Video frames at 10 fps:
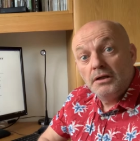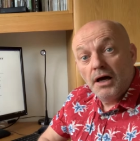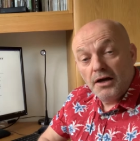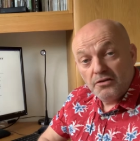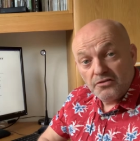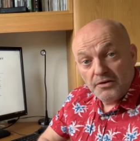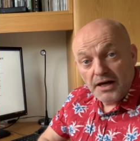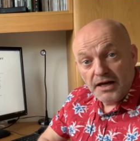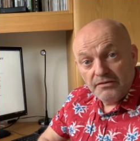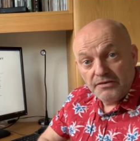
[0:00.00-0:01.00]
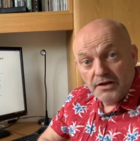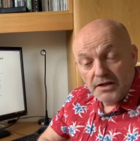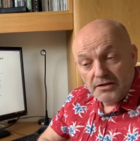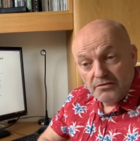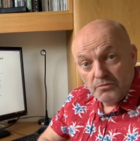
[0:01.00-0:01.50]
I also have
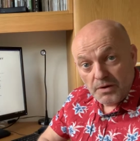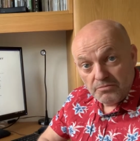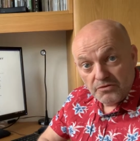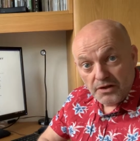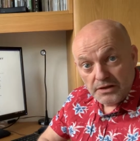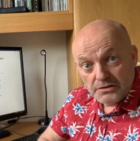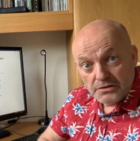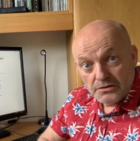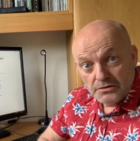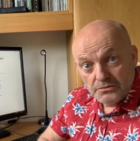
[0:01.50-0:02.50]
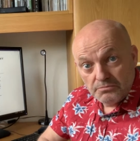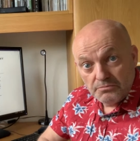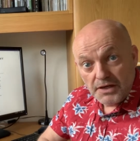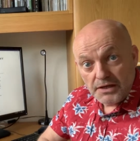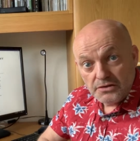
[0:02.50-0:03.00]
a website,
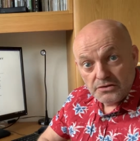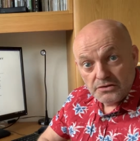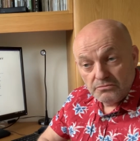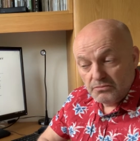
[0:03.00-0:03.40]
it's